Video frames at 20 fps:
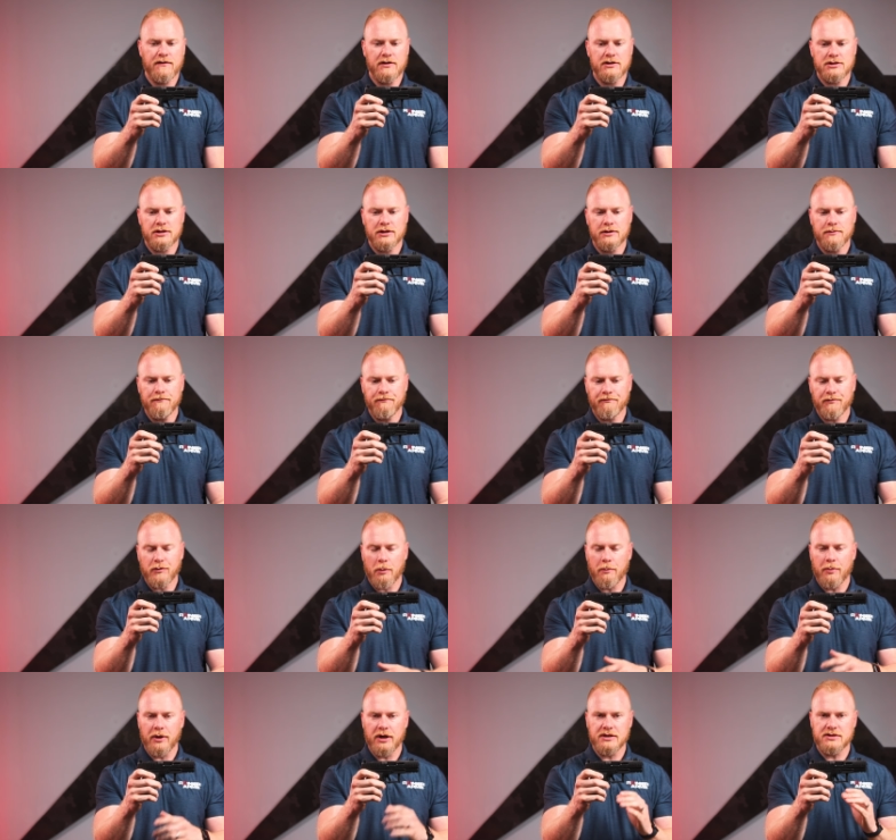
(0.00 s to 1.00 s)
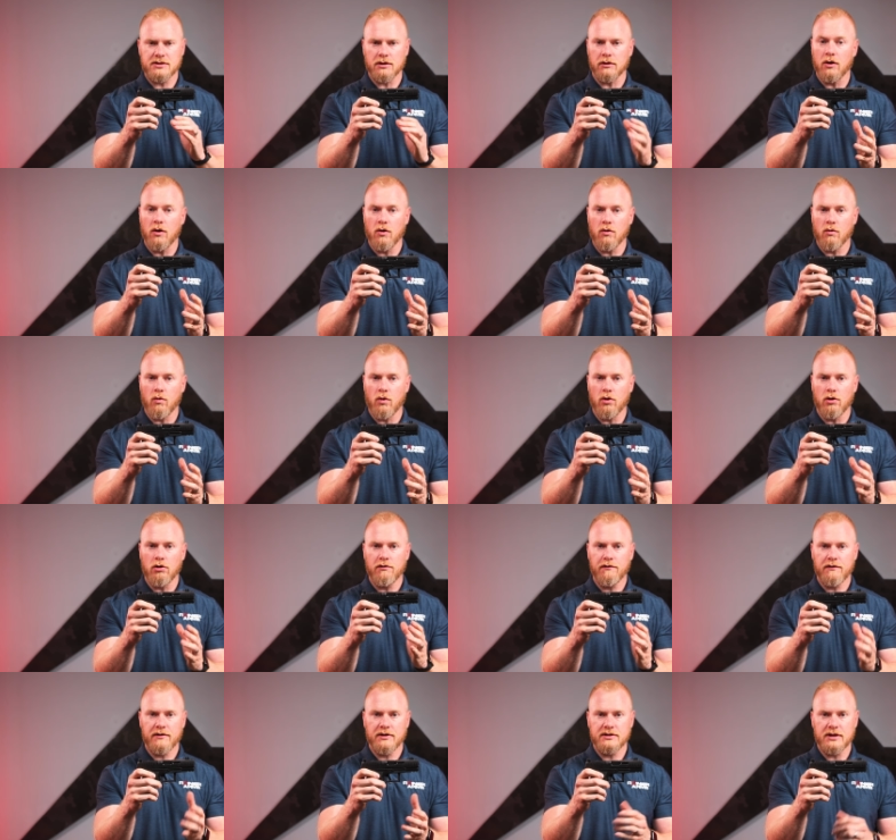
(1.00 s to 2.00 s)
vision, but it's a Lone
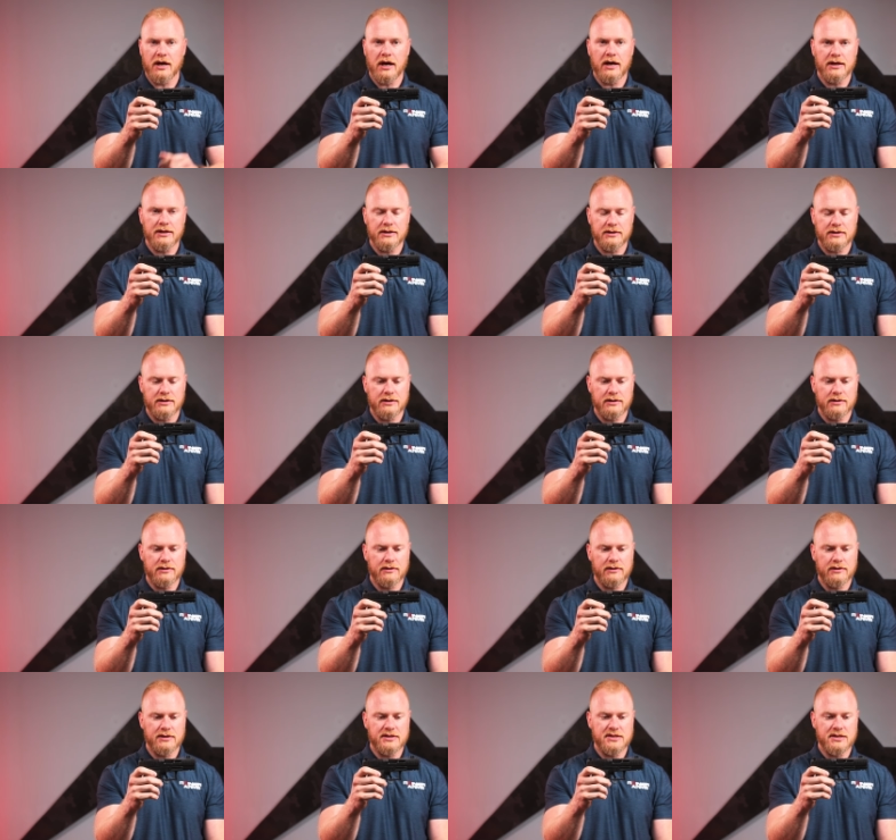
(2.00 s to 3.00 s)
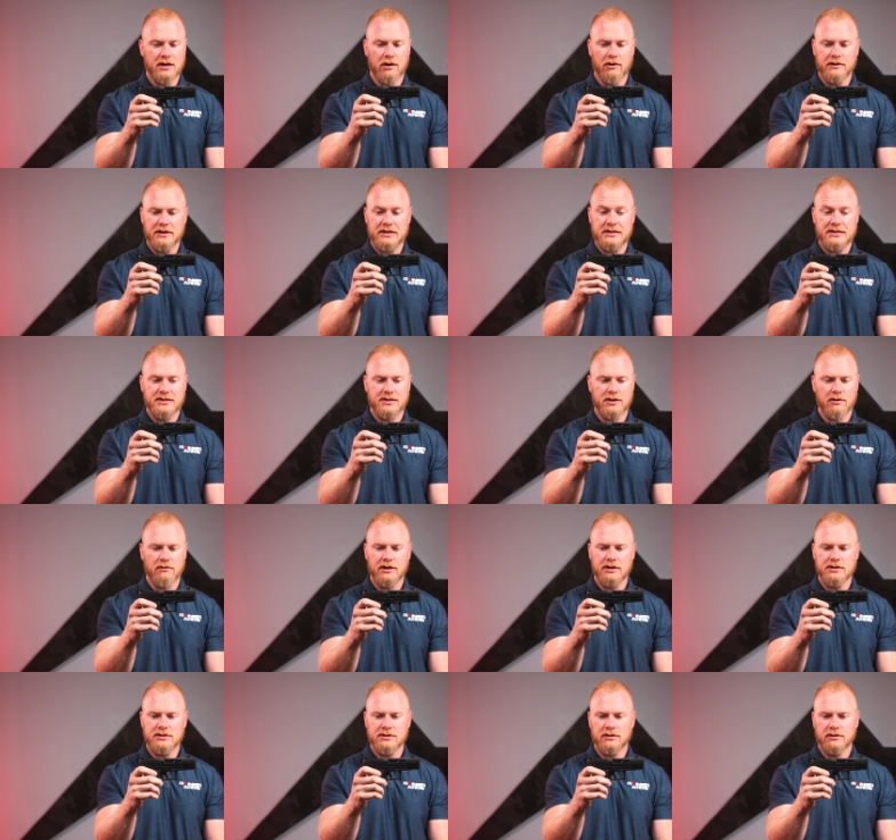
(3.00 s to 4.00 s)
Wolf stealth
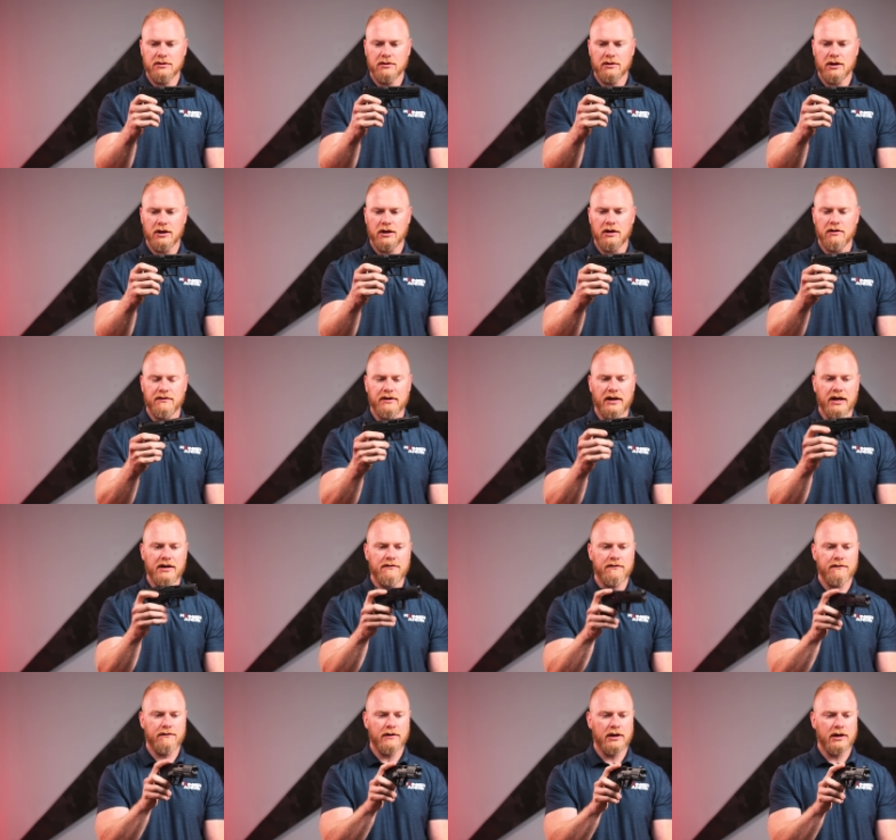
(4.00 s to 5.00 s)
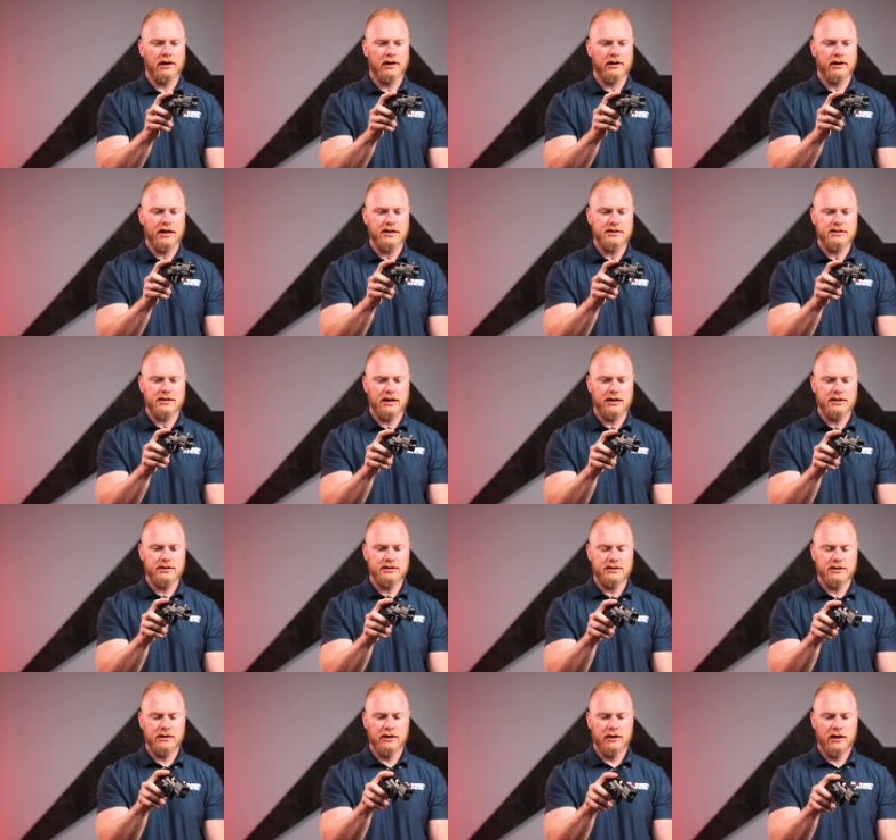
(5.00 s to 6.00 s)
series of night
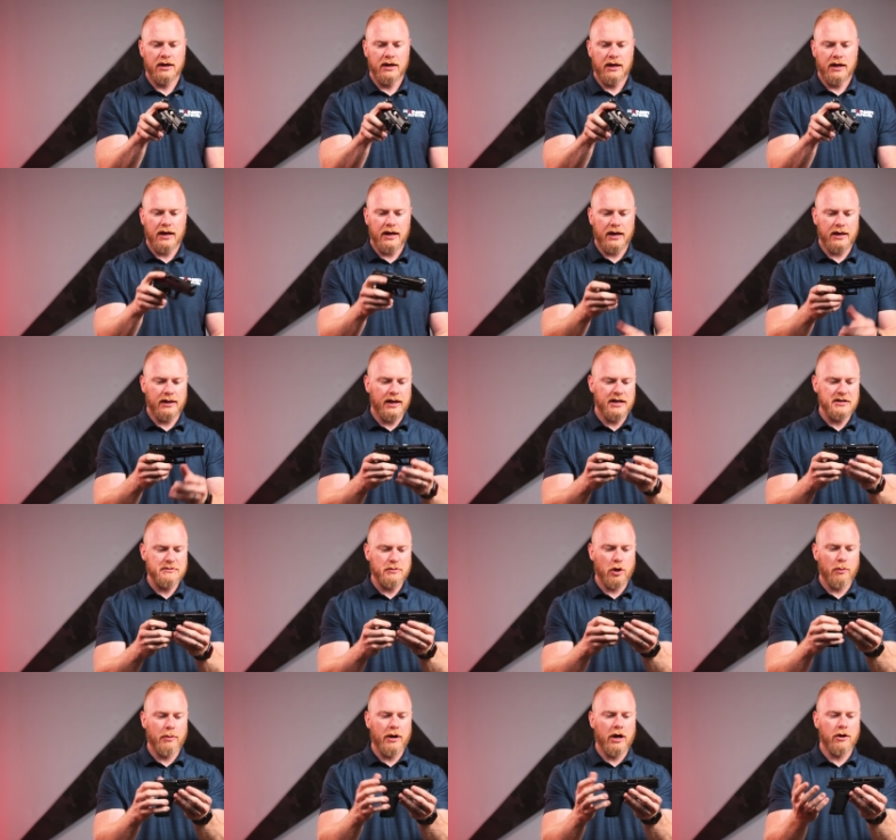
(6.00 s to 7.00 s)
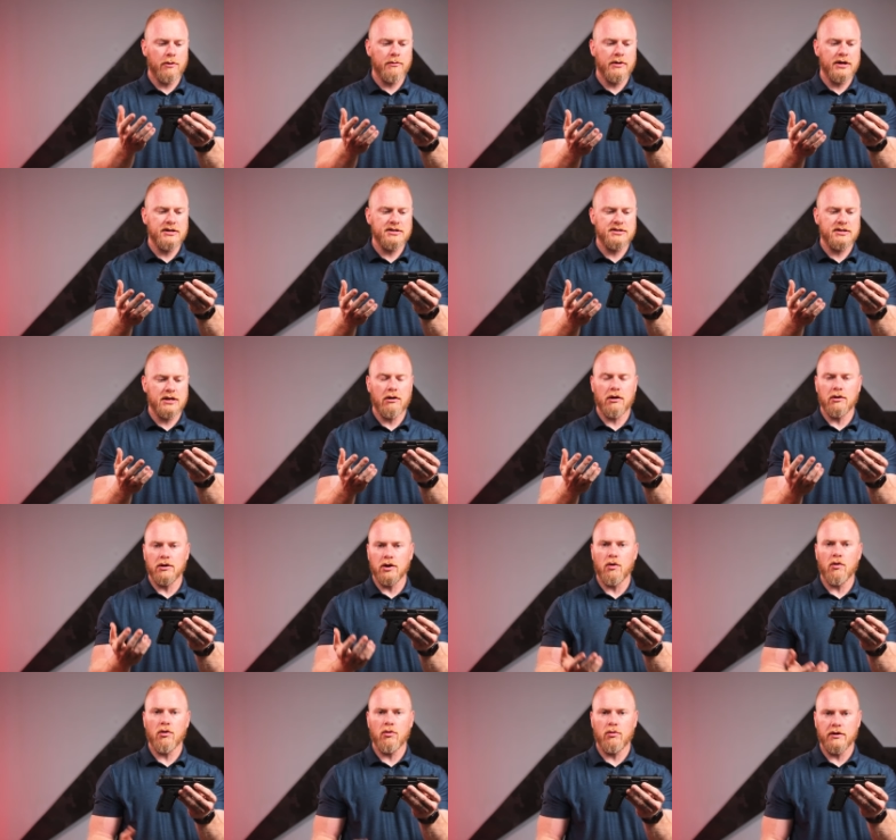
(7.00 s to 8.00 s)
sights. And the nice part about them is they are
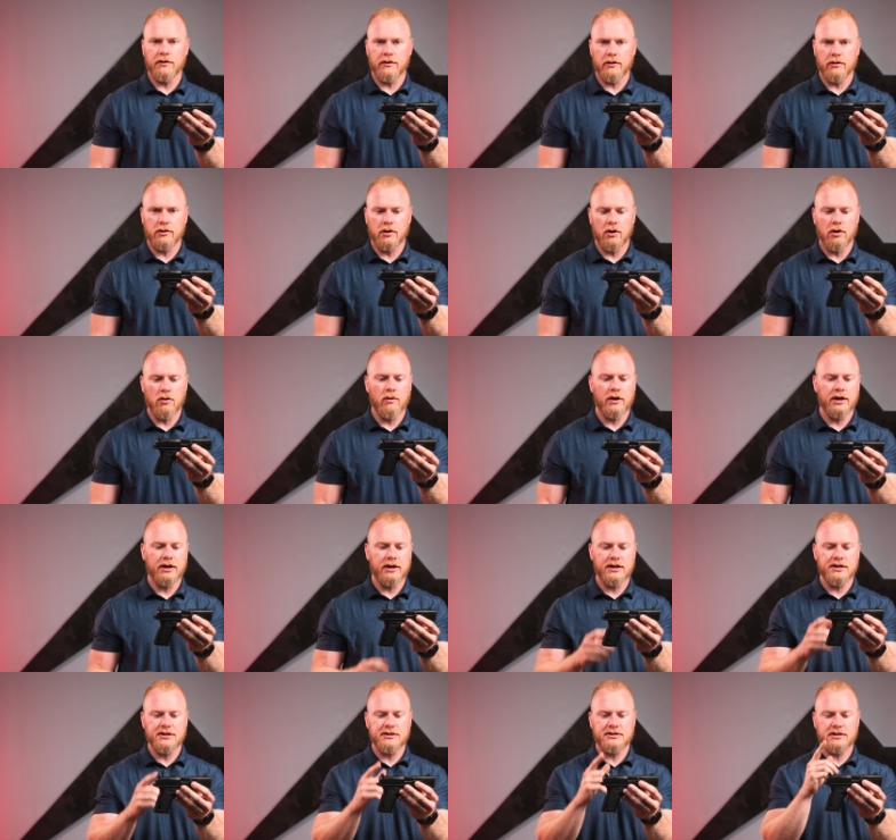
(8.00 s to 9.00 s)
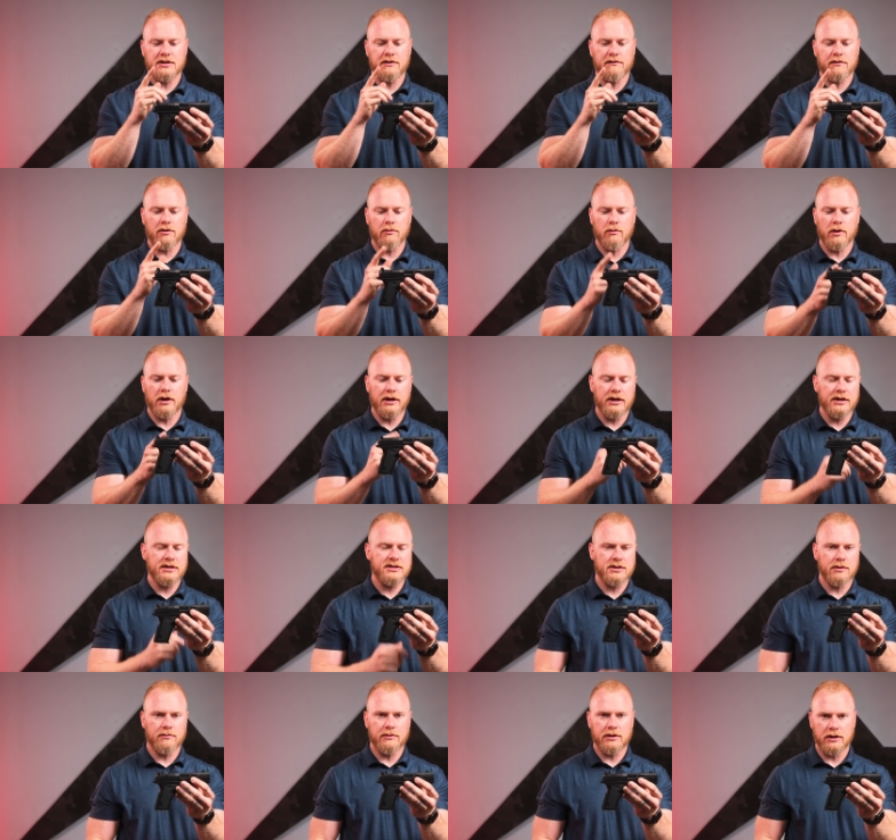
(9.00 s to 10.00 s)
lower 1/3 co-witness if you're running
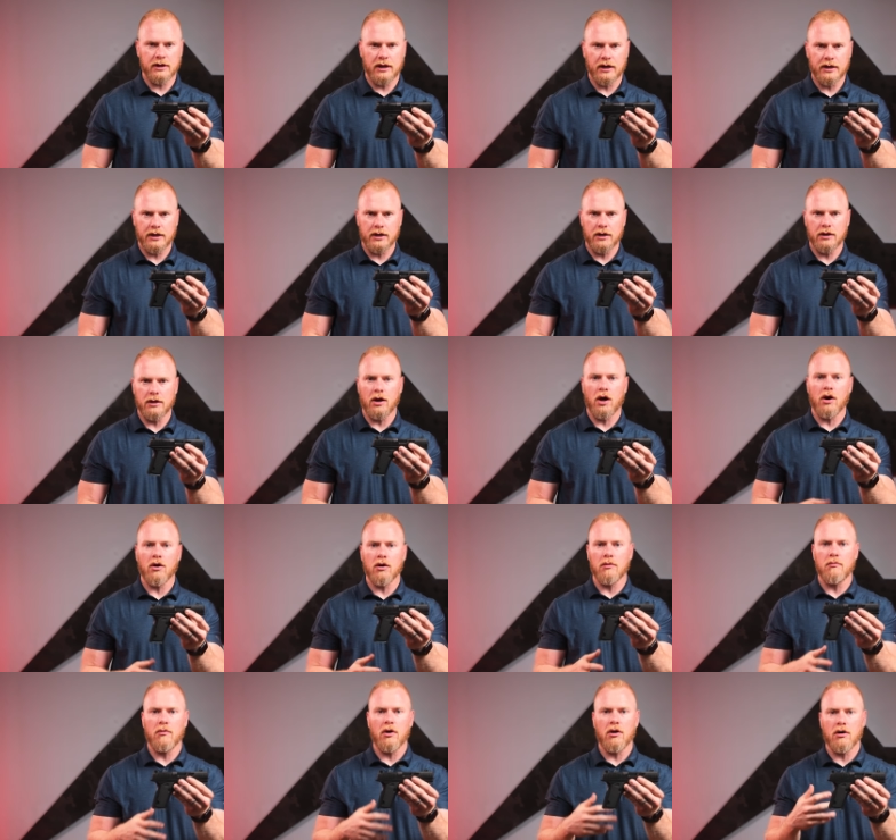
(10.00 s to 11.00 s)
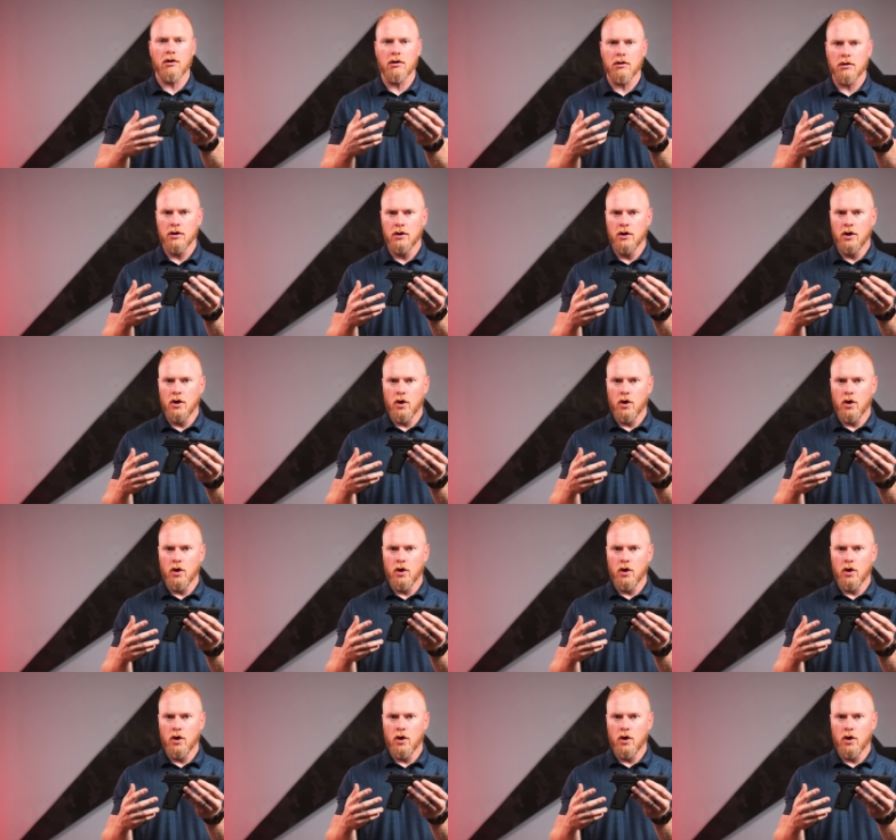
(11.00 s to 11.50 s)
something like an RMR